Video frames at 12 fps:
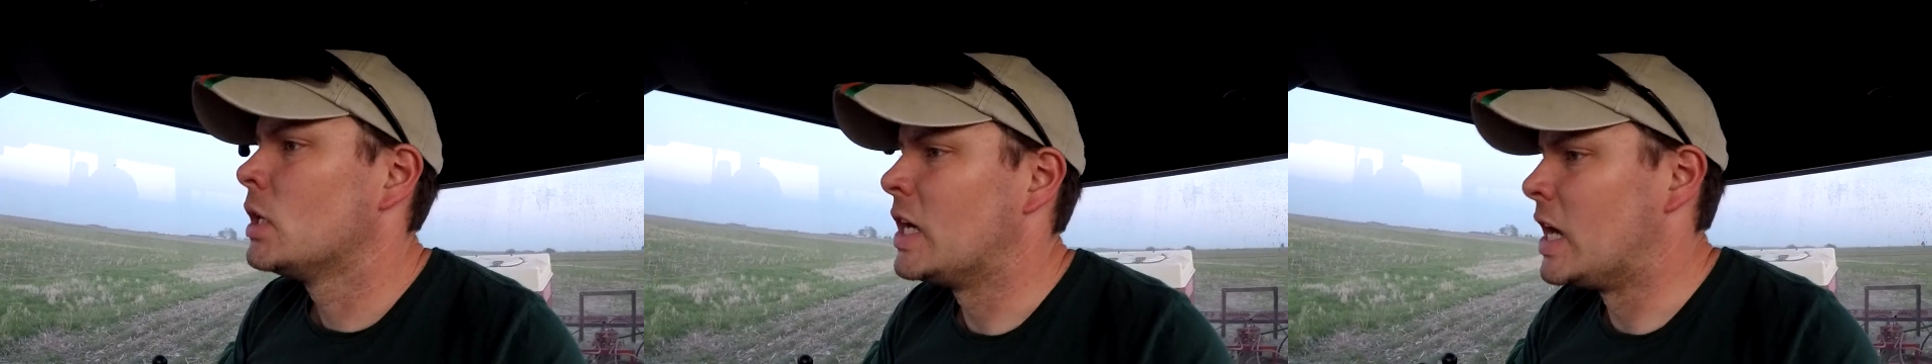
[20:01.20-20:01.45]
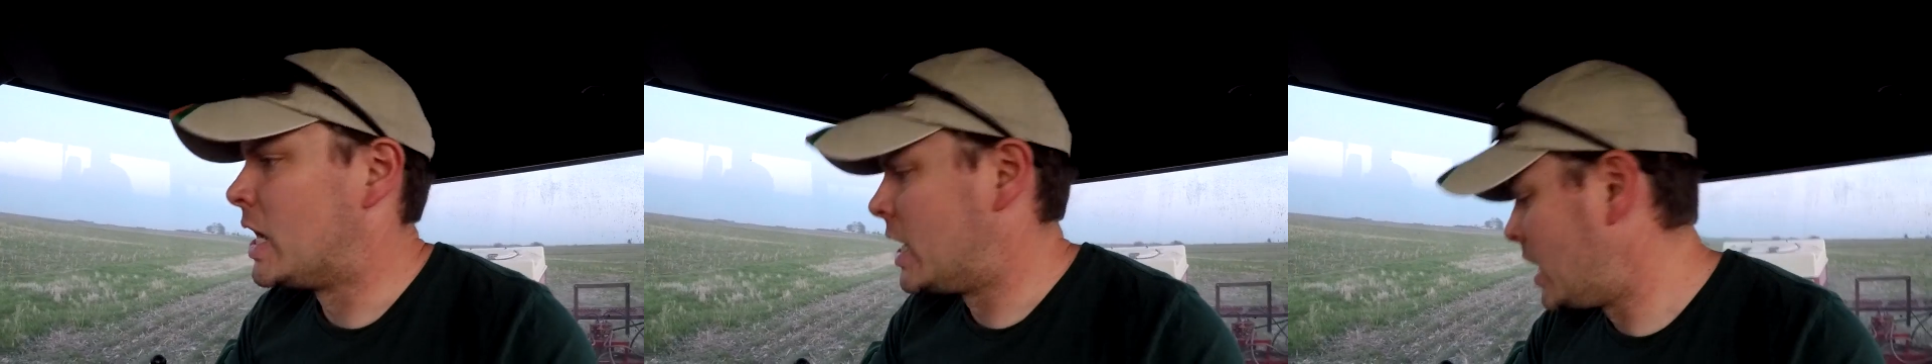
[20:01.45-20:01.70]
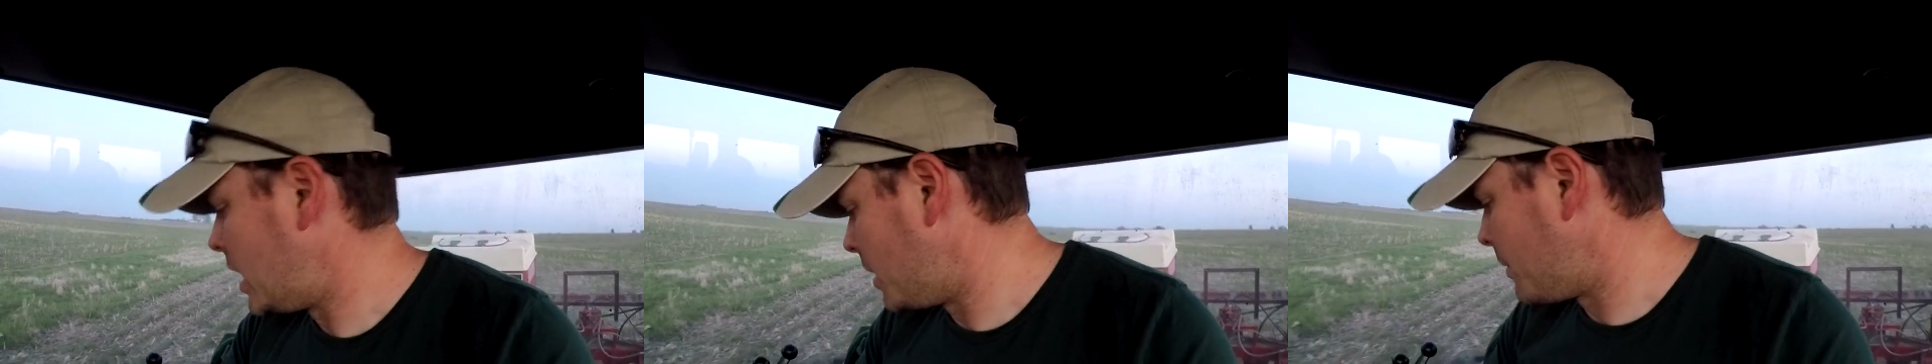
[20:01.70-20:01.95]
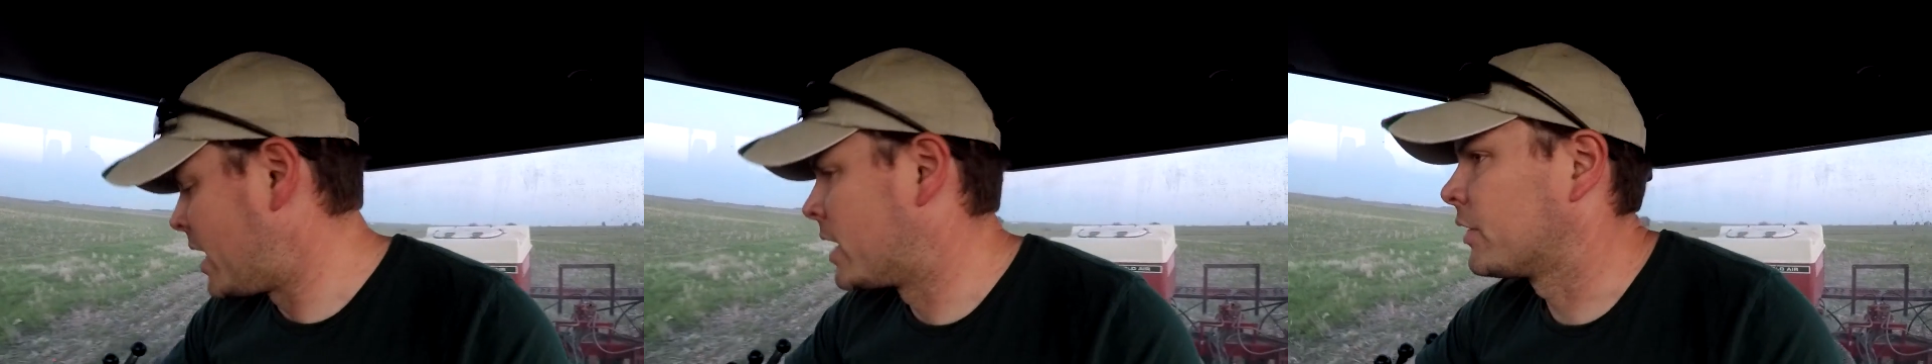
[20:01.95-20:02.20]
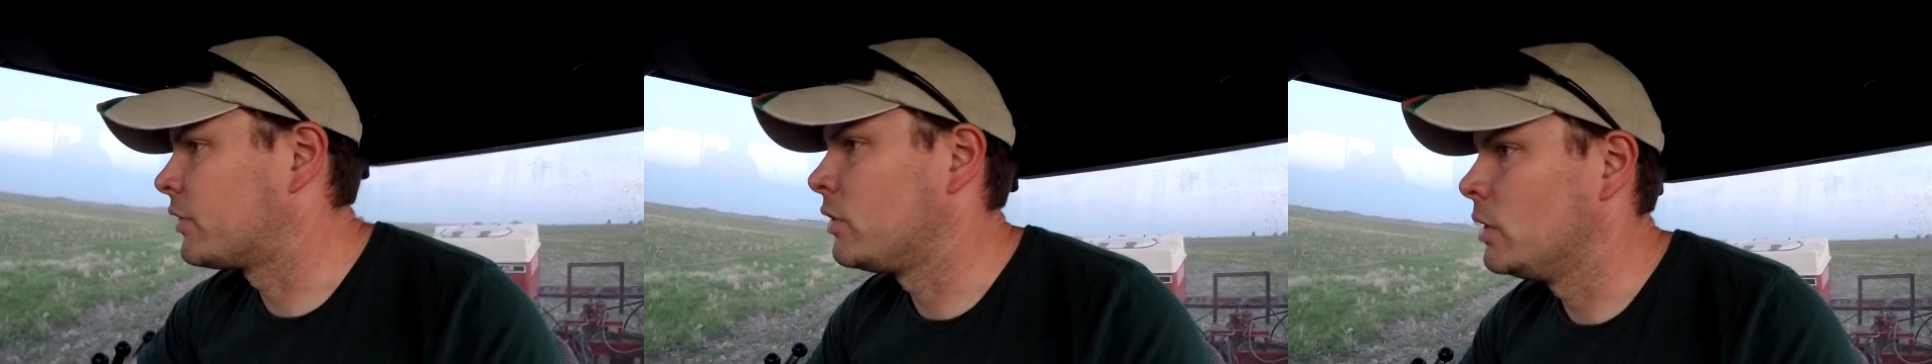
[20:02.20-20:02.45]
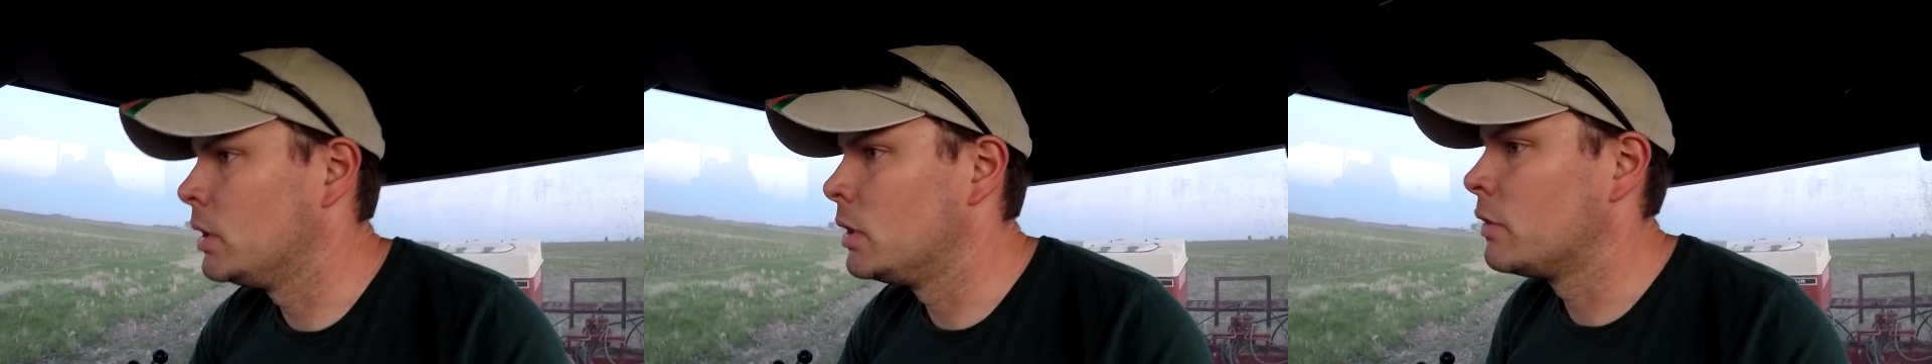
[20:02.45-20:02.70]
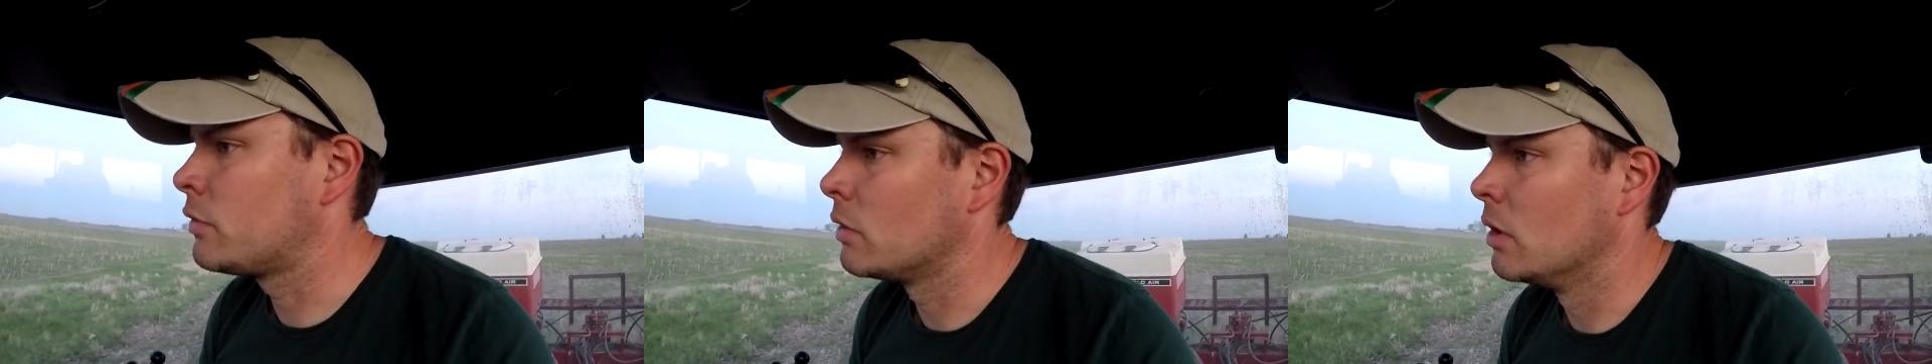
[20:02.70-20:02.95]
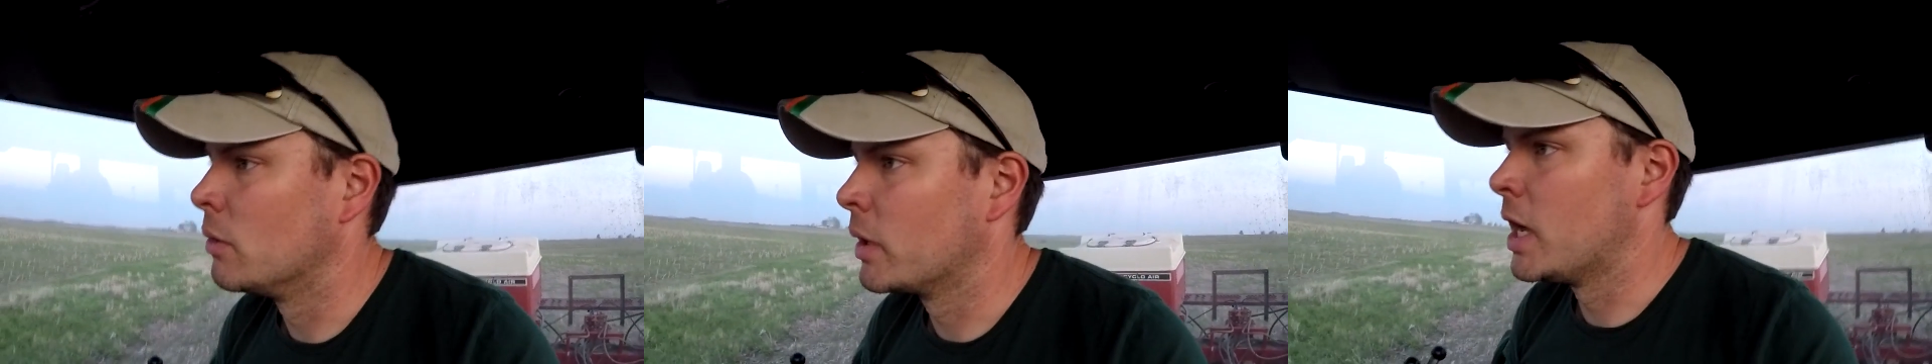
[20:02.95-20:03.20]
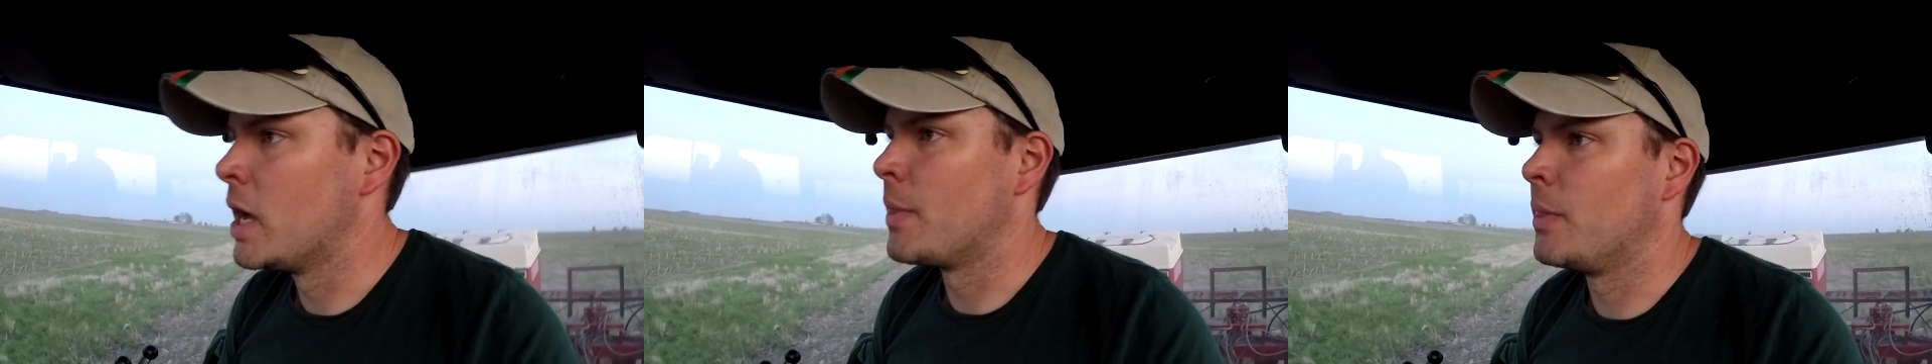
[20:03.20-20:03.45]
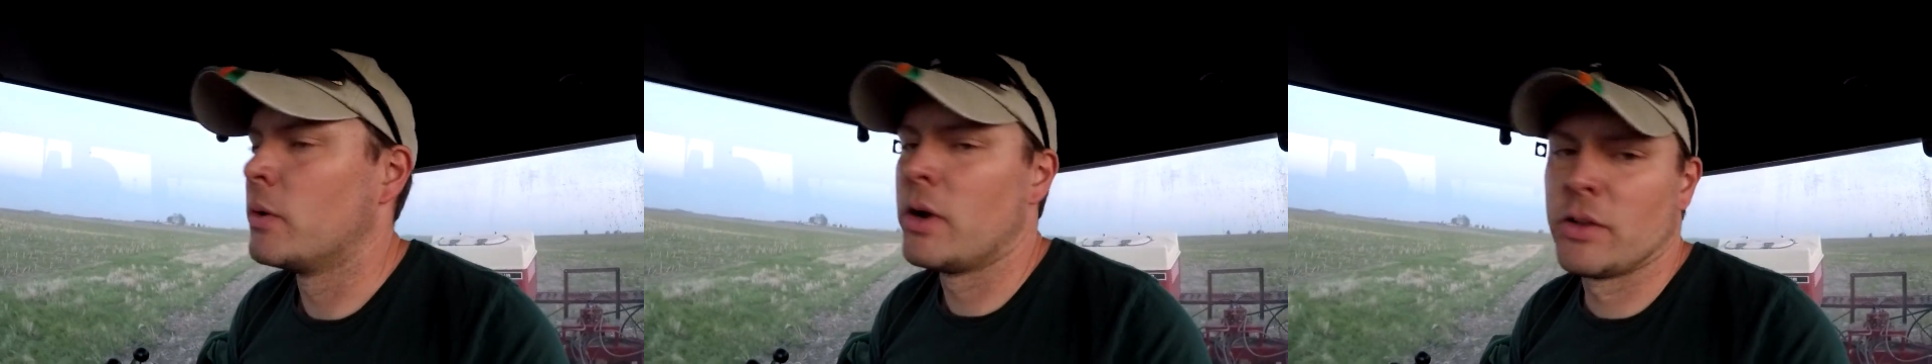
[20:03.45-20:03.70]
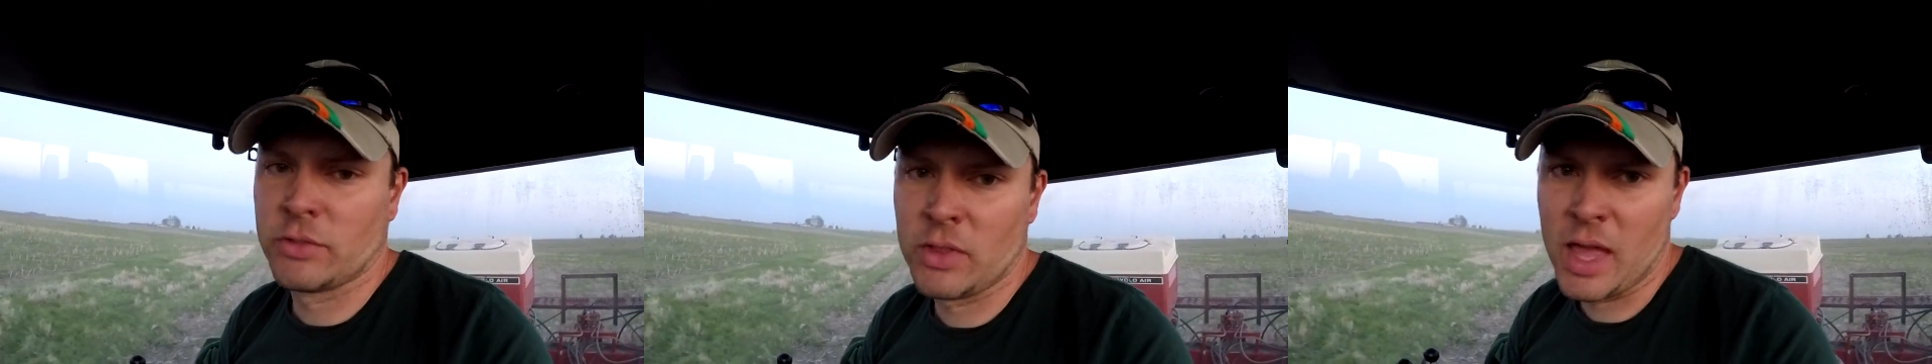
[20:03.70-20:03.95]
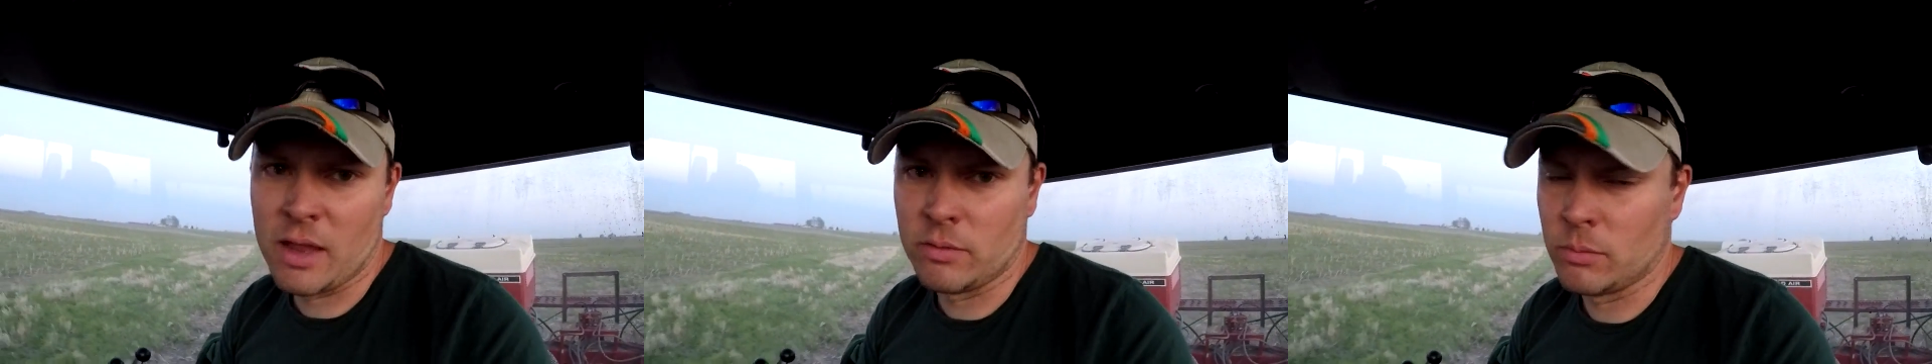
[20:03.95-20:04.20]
I'm out of seed, so we got the rest of that